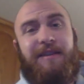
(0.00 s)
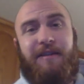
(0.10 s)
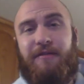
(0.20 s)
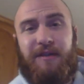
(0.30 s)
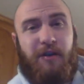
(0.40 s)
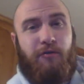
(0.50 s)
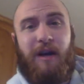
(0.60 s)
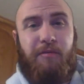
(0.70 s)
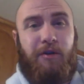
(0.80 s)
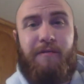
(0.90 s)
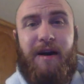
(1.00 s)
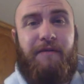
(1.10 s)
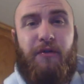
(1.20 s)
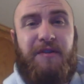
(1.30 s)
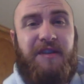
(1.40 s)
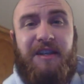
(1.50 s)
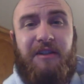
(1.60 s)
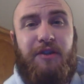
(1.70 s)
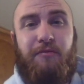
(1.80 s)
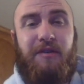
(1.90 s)
There's an incredible amount of
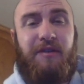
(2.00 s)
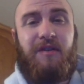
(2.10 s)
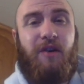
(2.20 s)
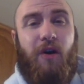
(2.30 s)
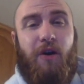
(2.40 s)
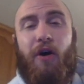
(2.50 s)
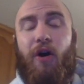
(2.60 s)
versatility with this card.